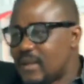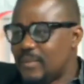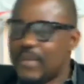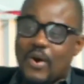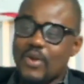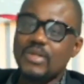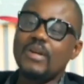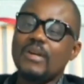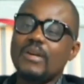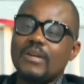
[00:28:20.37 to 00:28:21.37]
Because
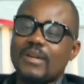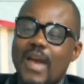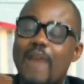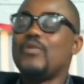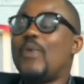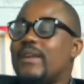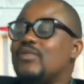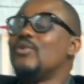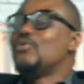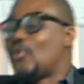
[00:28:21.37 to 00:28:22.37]
everyone is
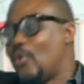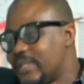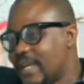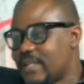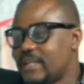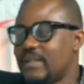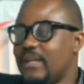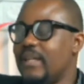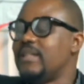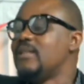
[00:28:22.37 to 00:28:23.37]
going to contest.
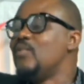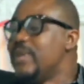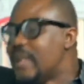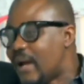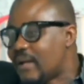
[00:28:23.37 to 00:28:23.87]
It is the winner.